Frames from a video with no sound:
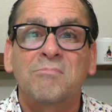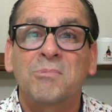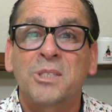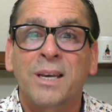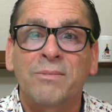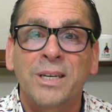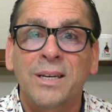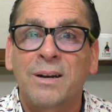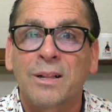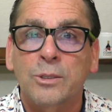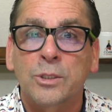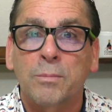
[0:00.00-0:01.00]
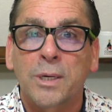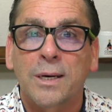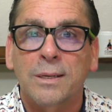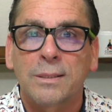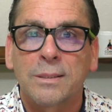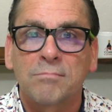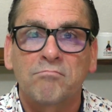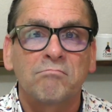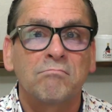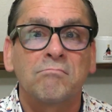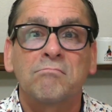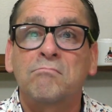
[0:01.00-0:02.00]
$70 a bottle.
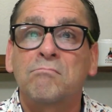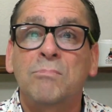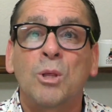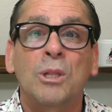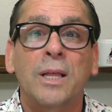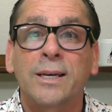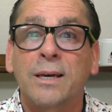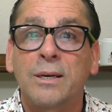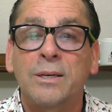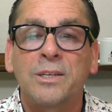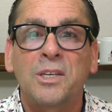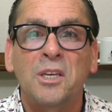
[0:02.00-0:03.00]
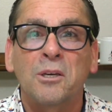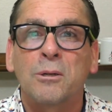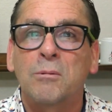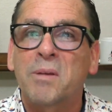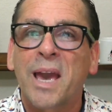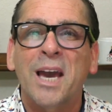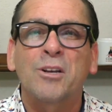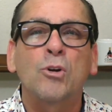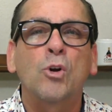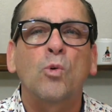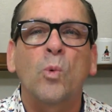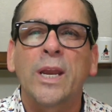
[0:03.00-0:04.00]
Looked like a good deal. Had
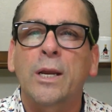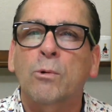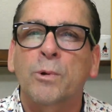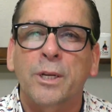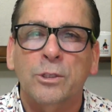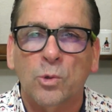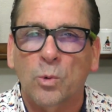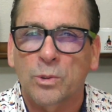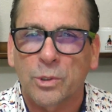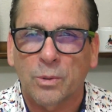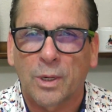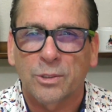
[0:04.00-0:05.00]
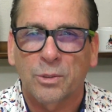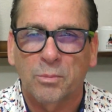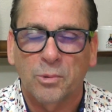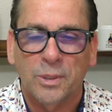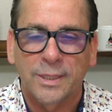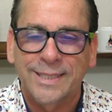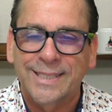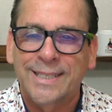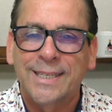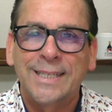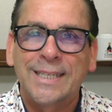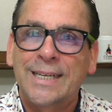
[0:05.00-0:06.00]
great critic scores across the board.
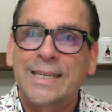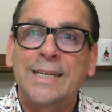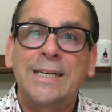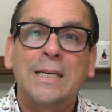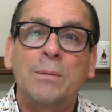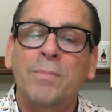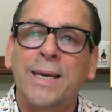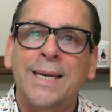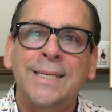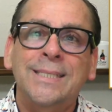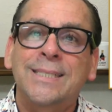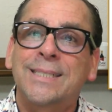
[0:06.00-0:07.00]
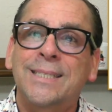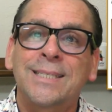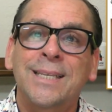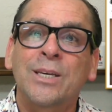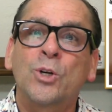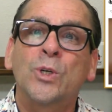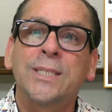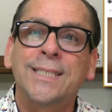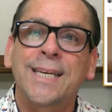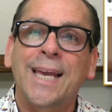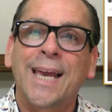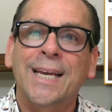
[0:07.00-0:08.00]
Man, this thing couldn't
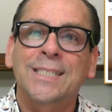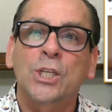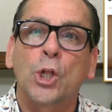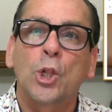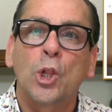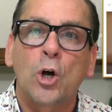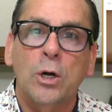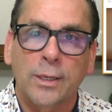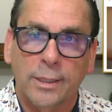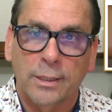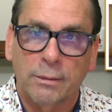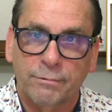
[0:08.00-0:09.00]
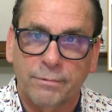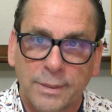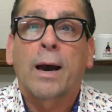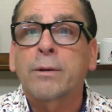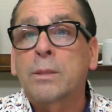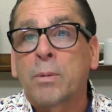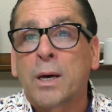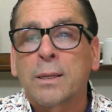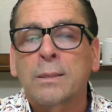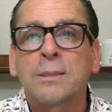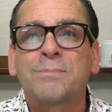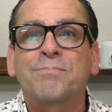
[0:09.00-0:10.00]
decant long enough. Out of the
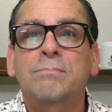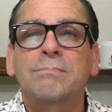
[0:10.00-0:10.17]
bottle,